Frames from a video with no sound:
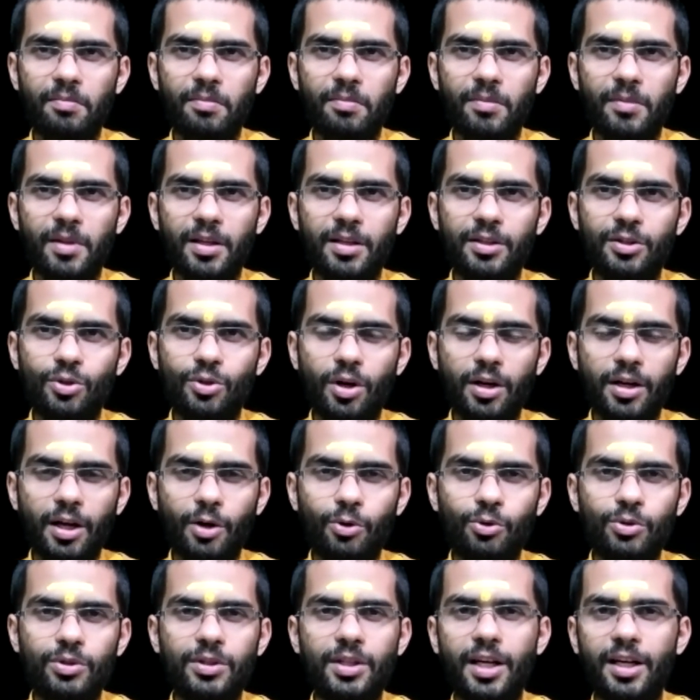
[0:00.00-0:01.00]
is not
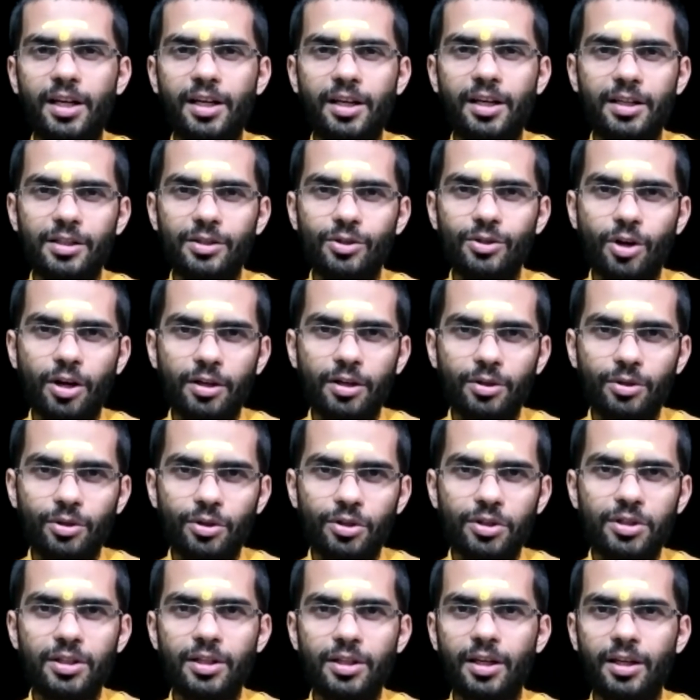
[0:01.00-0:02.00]
outside, it is not
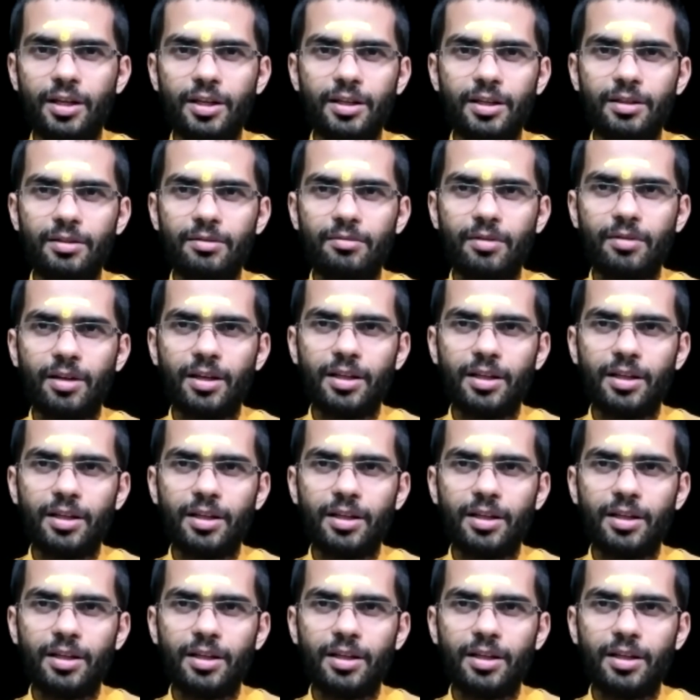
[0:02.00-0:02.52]
drishya, it